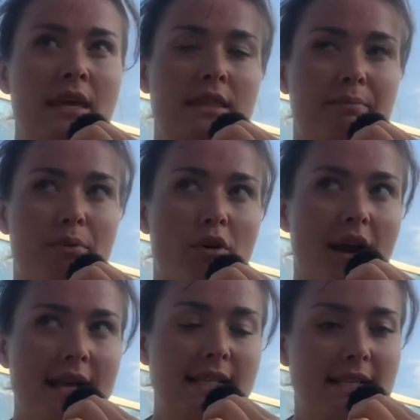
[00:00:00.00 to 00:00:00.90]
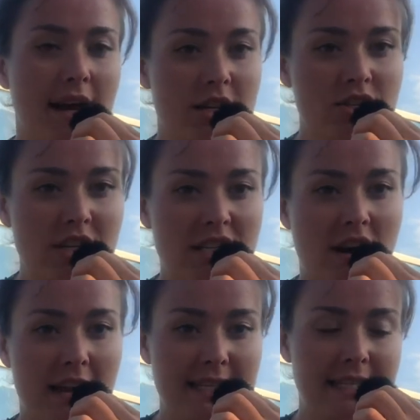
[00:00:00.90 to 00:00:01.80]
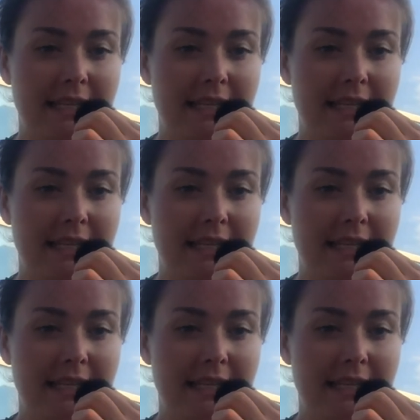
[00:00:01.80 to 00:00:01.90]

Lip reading: The price is 190.